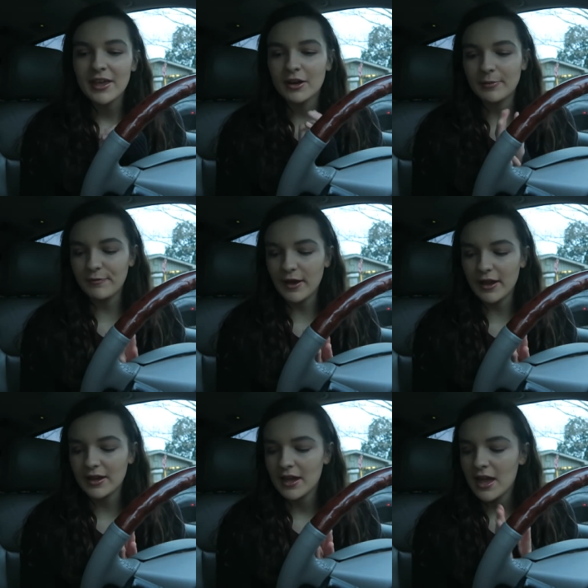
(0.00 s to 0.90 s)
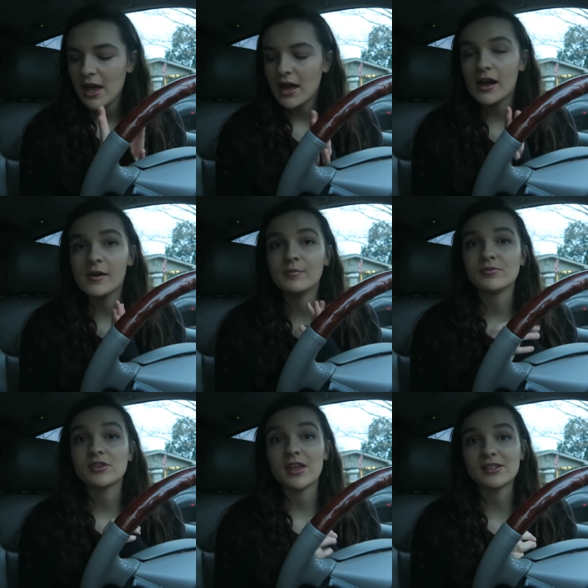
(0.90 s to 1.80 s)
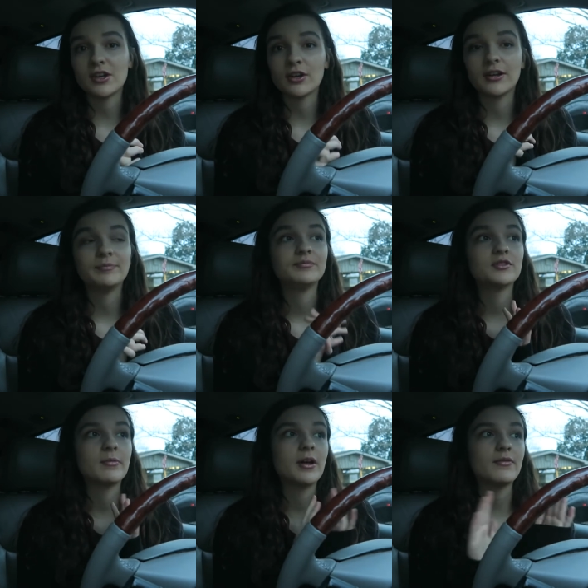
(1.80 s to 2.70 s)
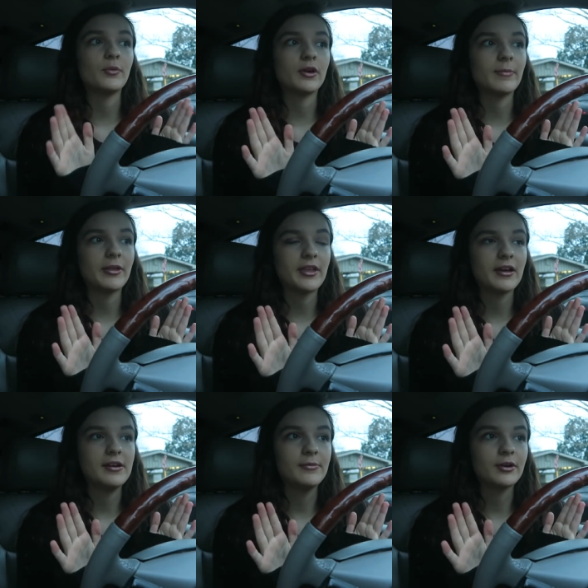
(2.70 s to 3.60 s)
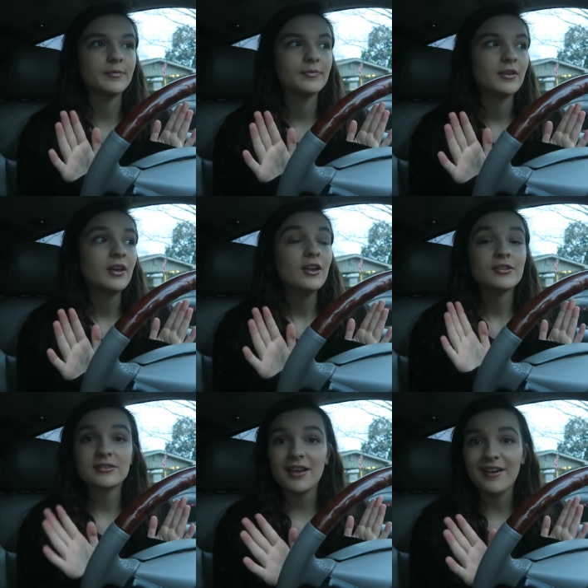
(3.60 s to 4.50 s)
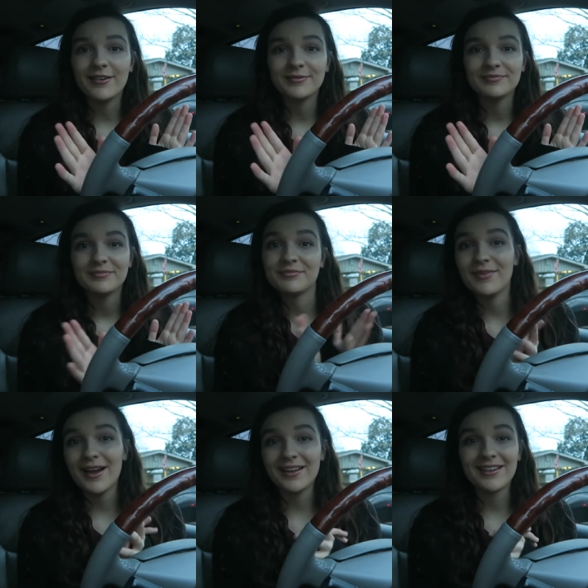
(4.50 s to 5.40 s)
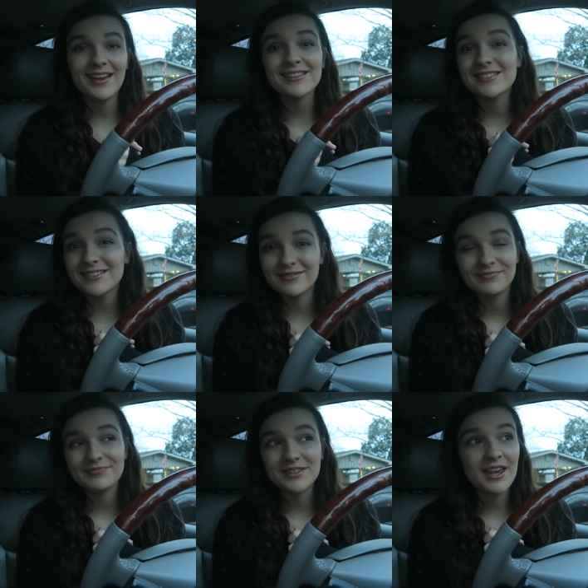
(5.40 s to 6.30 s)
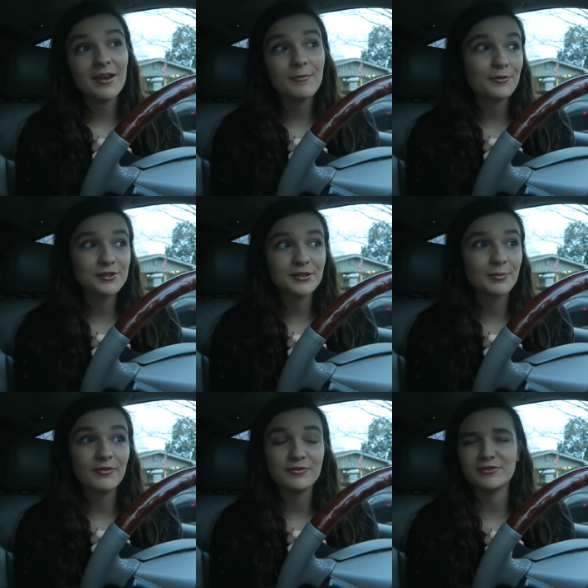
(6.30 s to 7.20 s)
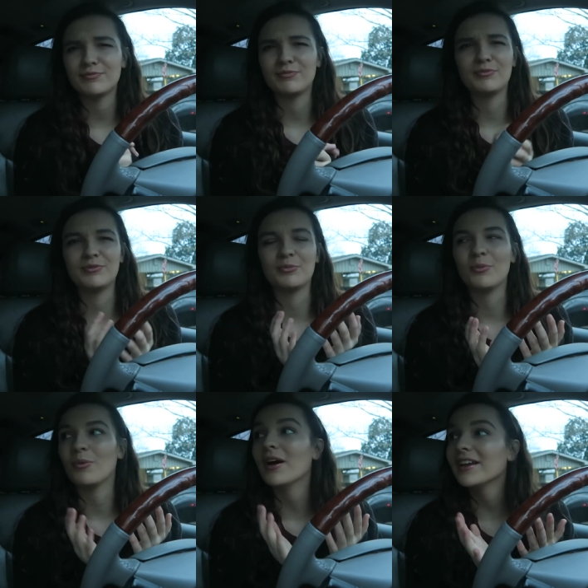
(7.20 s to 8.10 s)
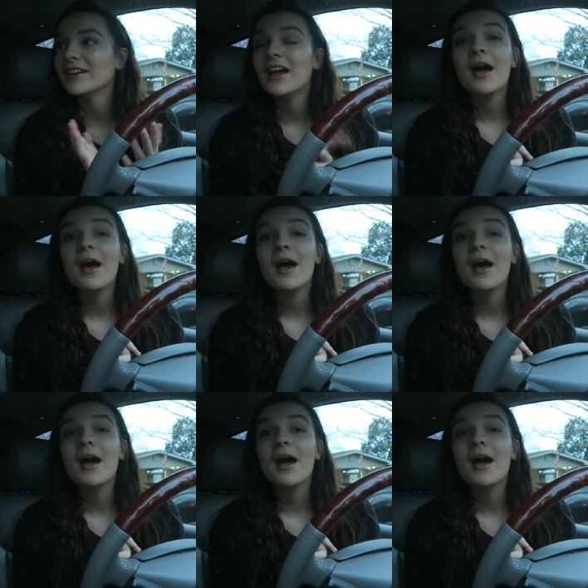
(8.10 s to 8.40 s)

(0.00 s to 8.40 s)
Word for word: It'll be fine. Um, so that's all good. So I'm not even worried about that anymore. So my next tip for sub- What?